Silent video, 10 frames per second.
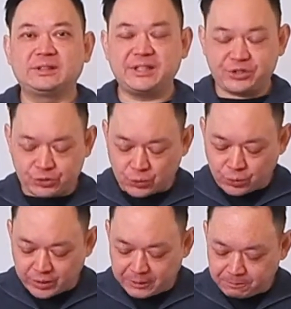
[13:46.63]
this
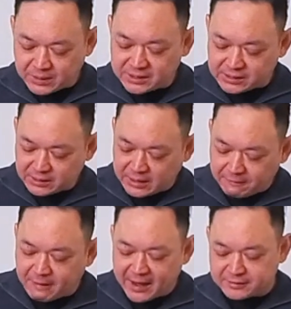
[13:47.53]
story, this
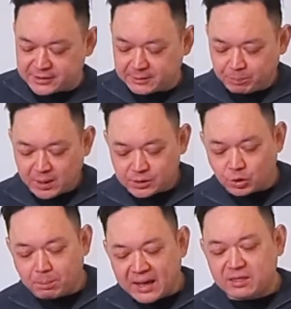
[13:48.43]
event.
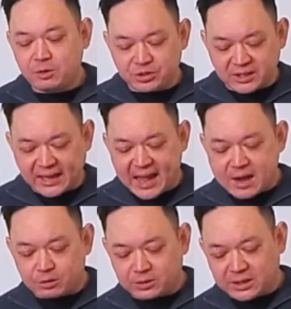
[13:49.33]
So Matthew's
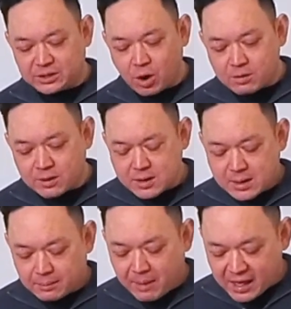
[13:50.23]
account is on
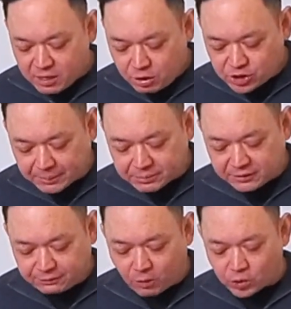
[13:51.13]
Matthew chapter
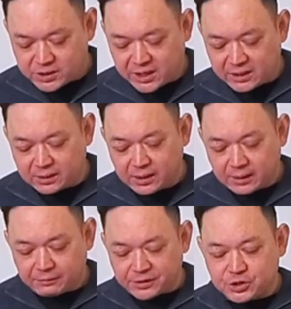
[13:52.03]
14,
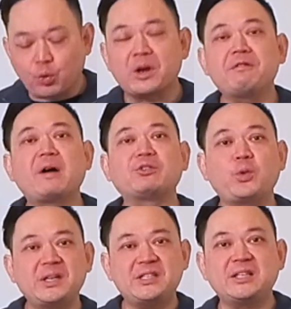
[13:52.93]
verse 25,
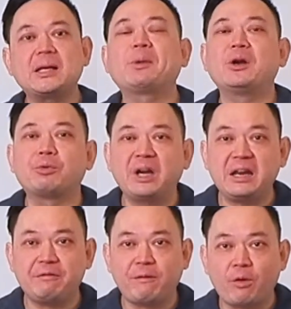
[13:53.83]
26. I'm going to read
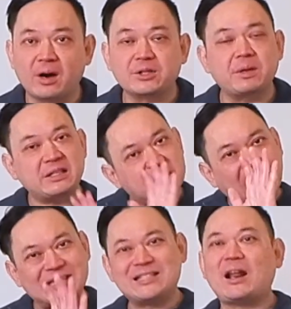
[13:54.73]
it for us. It's
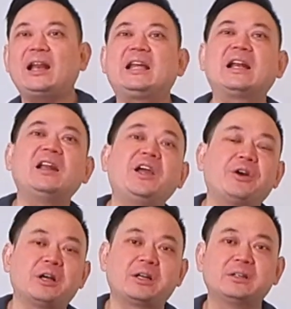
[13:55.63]
slightly
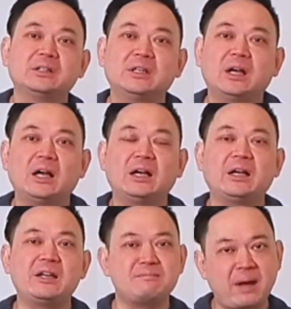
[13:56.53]
clearer
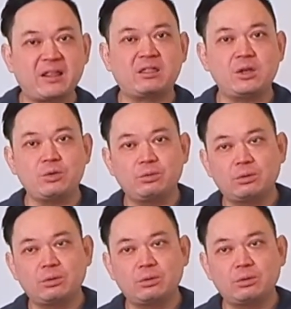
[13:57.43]
in Matthew,